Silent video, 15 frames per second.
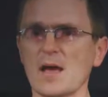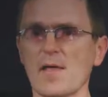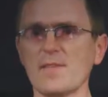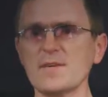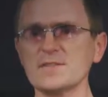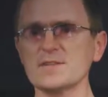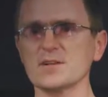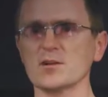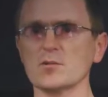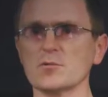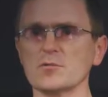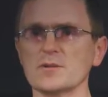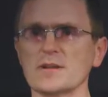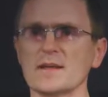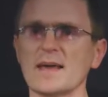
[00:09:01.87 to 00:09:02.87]
These
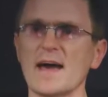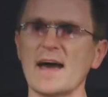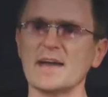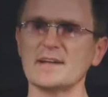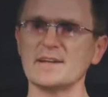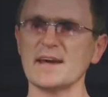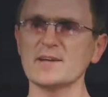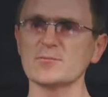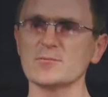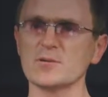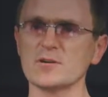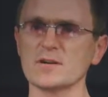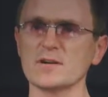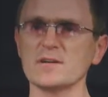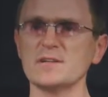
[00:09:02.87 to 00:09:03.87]
include KI network,